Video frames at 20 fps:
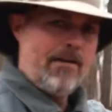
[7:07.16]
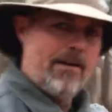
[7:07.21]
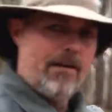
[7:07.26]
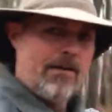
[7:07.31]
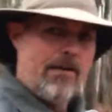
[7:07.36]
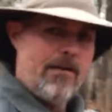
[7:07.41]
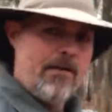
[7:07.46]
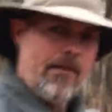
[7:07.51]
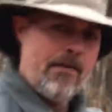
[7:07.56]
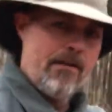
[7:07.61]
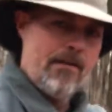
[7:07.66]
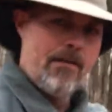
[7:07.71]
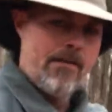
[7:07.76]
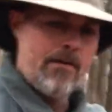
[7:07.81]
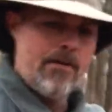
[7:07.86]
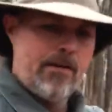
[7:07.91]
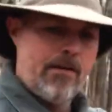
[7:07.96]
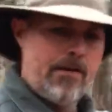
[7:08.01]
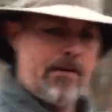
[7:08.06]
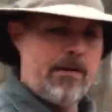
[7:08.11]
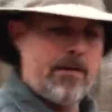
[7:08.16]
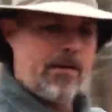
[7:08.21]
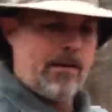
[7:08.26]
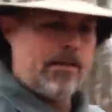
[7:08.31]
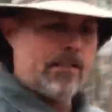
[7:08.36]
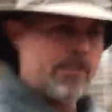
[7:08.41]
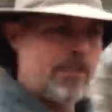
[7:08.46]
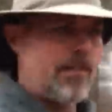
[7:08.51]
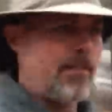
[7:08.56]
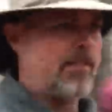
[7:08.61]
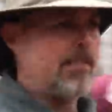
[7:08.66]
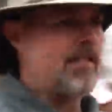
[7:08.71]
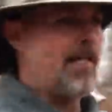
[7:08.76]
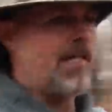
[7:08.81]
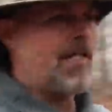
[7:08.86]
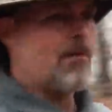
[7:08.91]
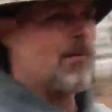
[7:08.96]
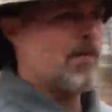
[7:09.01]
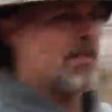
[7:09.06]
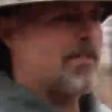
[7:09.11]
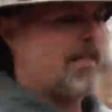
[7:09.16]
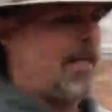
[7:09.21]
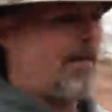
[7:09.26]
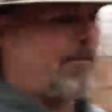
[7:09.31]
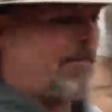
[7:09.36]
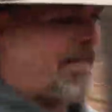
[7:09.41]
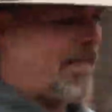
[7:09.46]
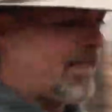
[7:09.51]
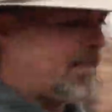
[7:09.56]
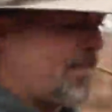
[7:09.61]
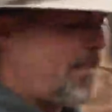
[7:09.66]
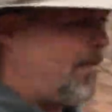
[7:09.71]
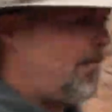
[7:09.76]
here. I see exactly where this happened, guys.